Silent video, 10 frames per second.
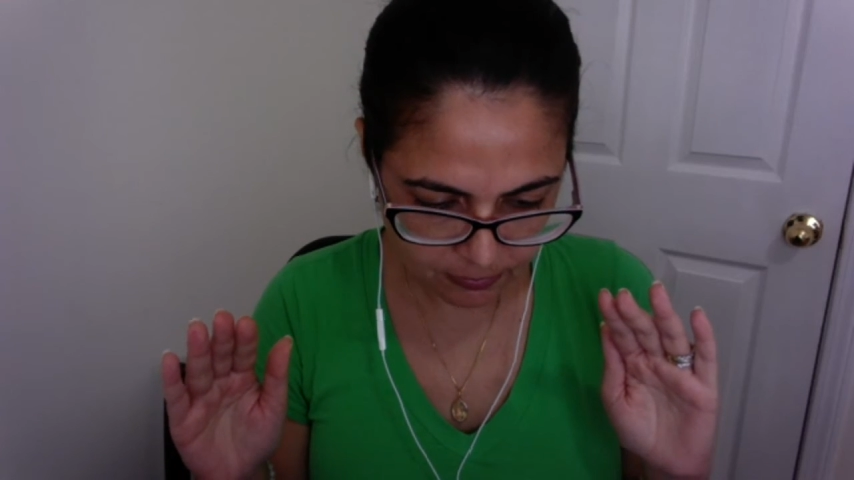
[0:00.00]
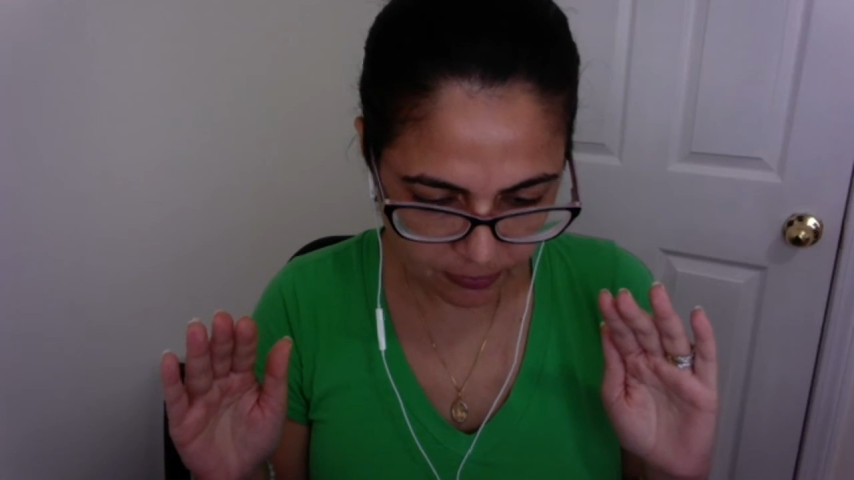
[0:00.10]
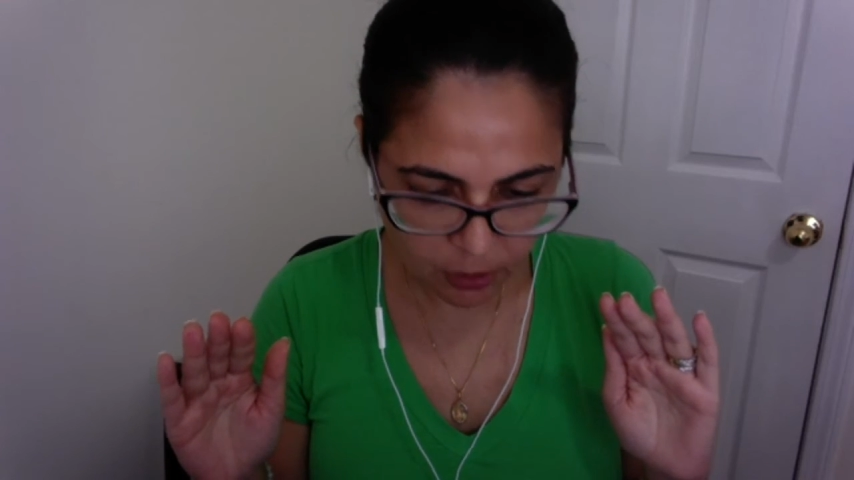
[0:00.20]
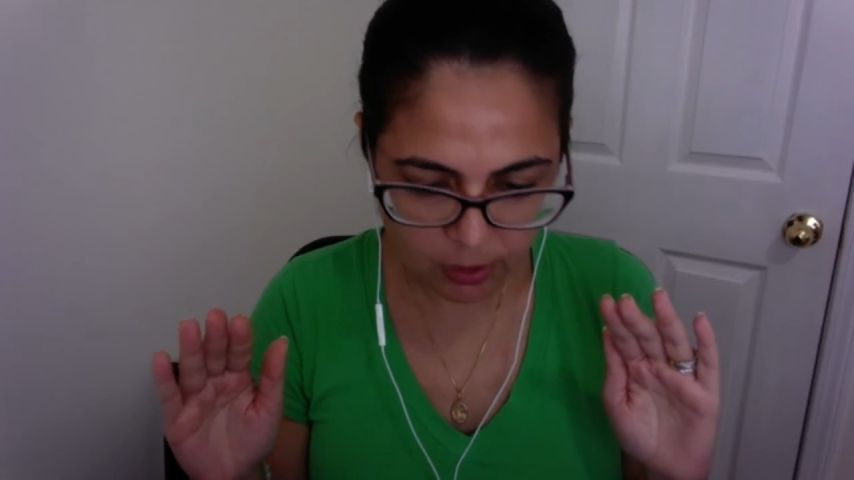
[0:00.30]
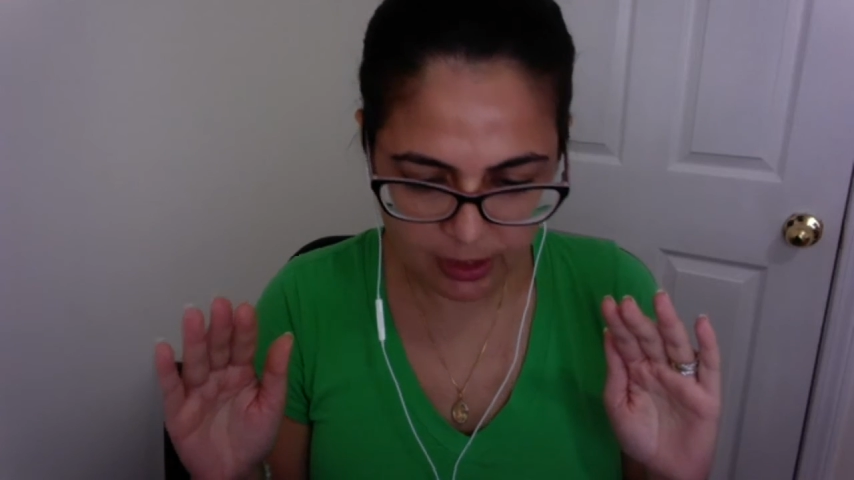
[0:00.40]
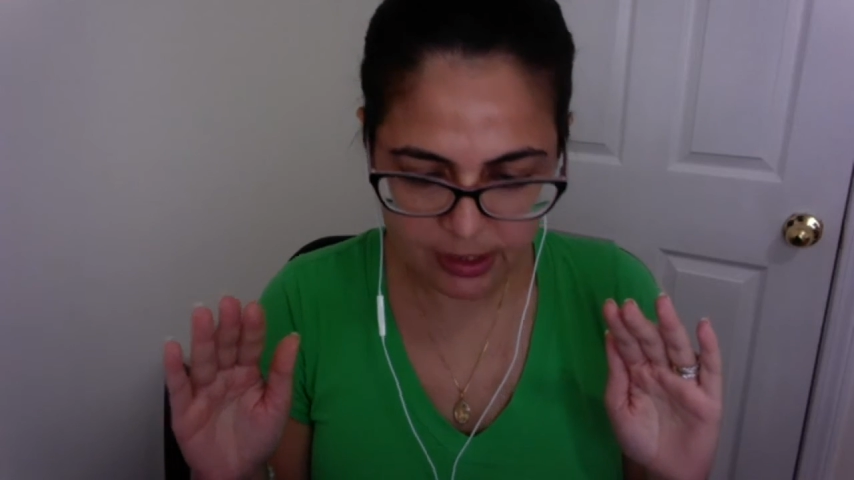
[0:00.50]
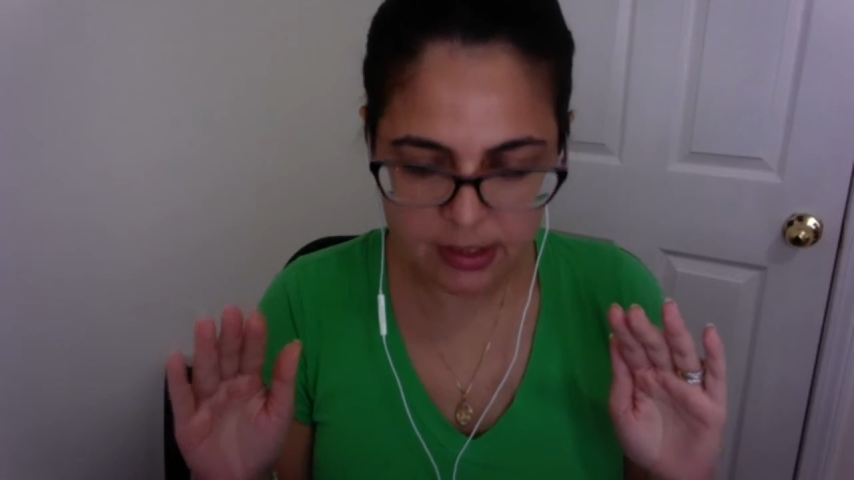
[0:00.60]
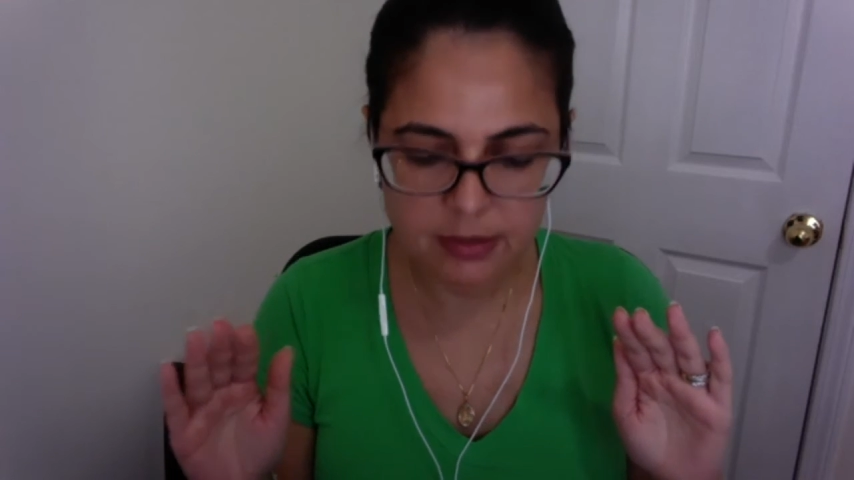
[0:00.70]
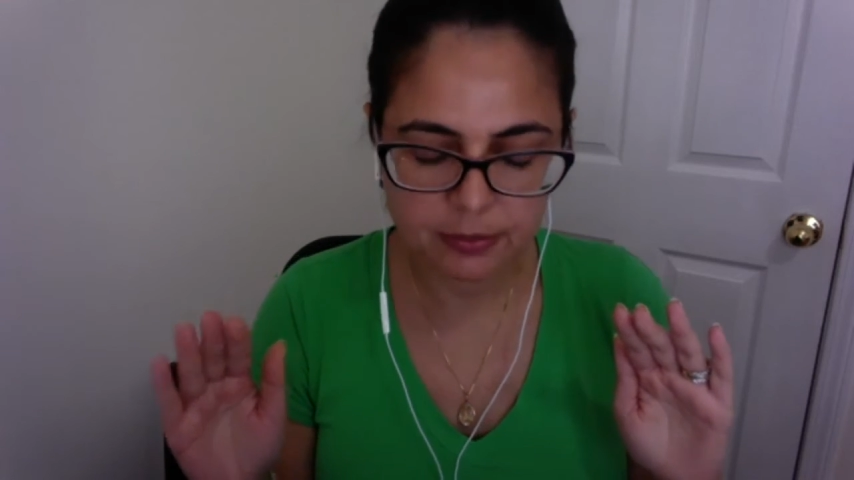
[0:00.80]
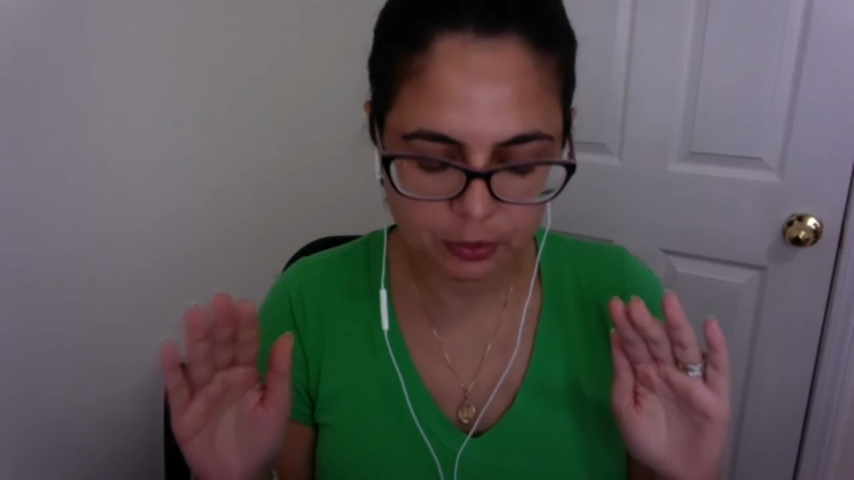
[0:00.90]

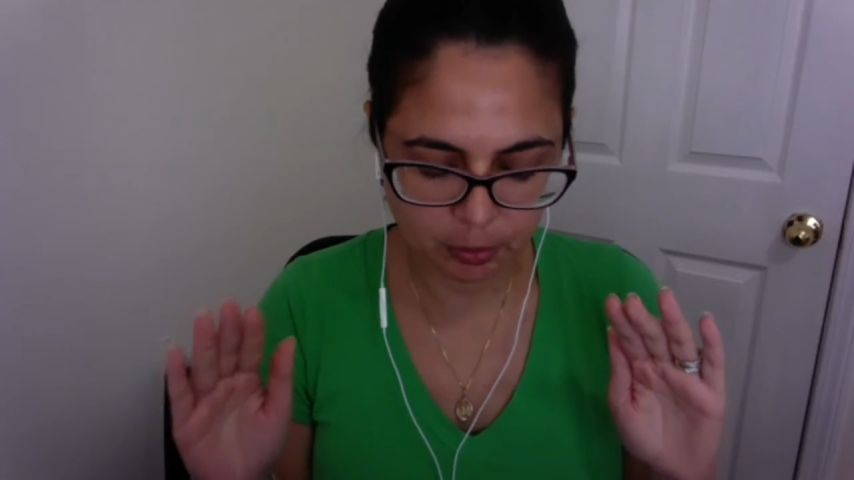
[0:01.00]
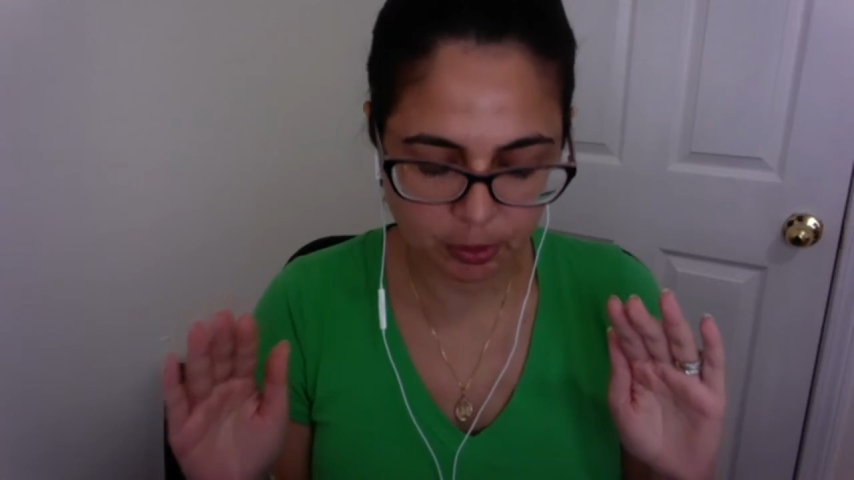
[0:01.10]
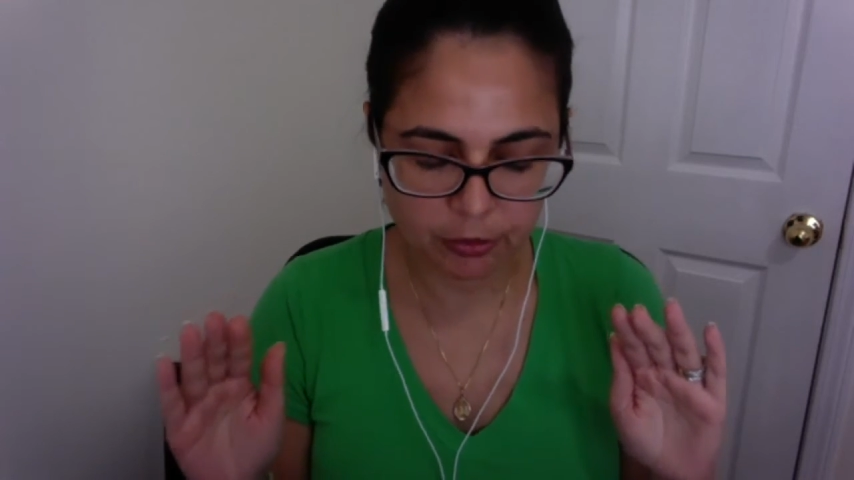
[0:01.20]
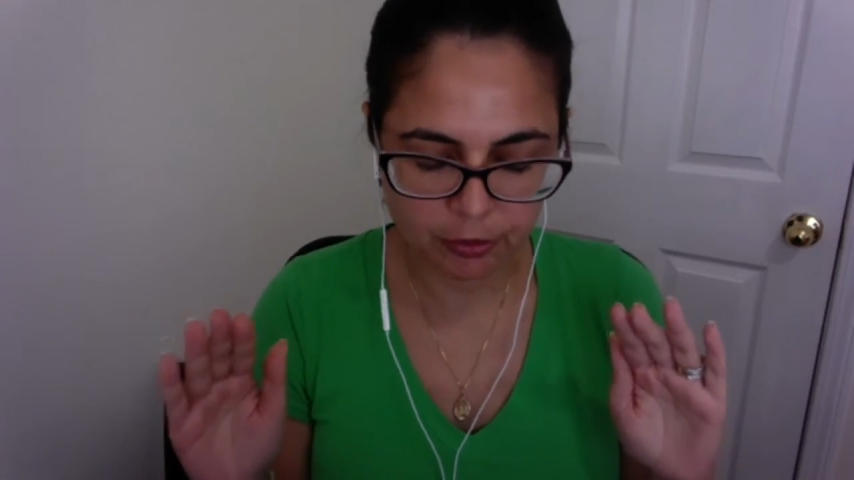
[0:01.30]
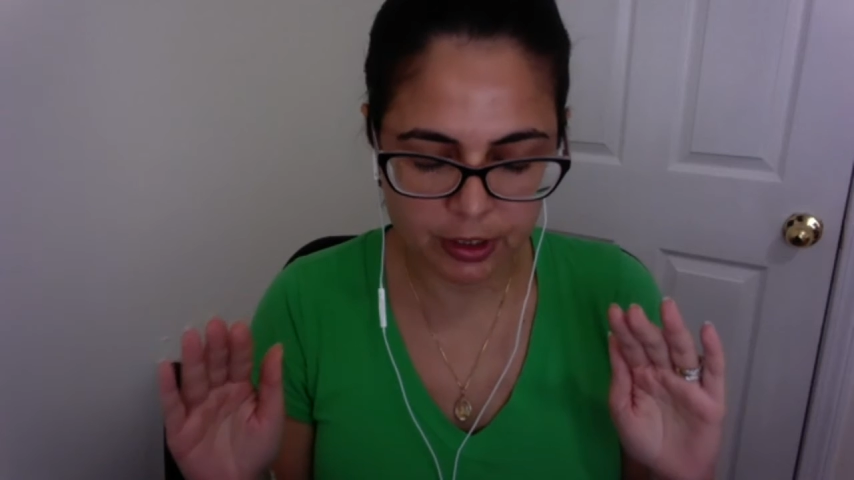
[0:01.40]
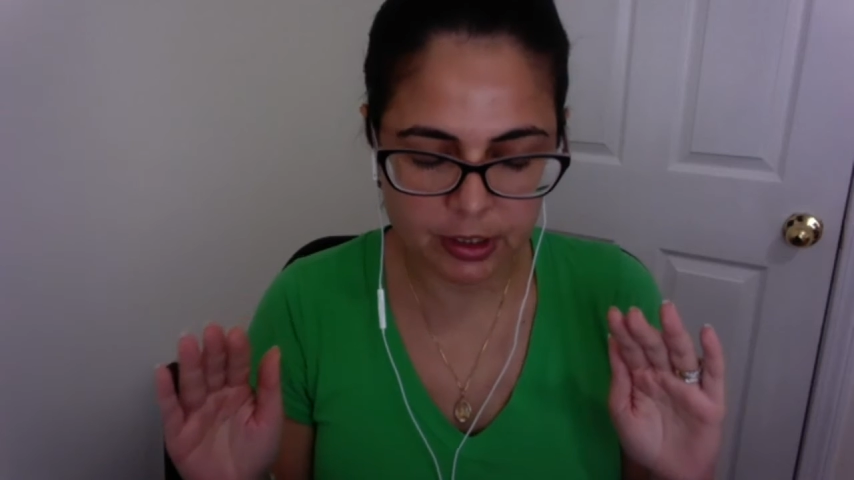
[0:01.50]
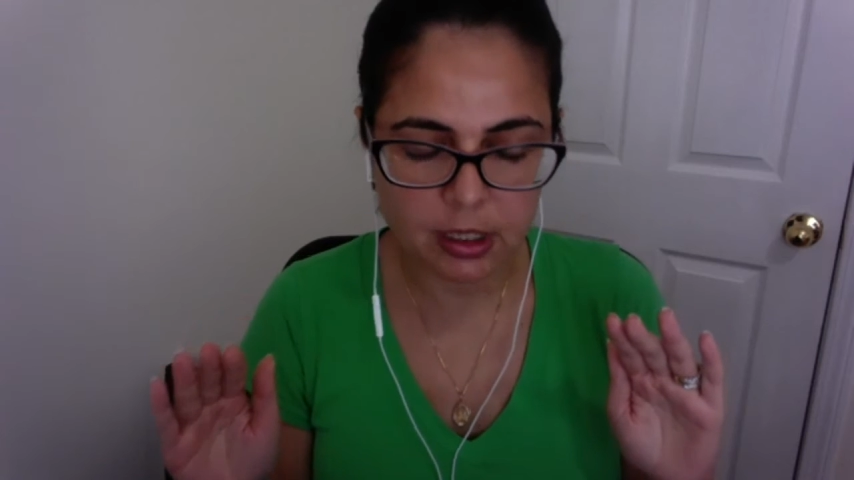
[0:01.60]
Christ. Perfect.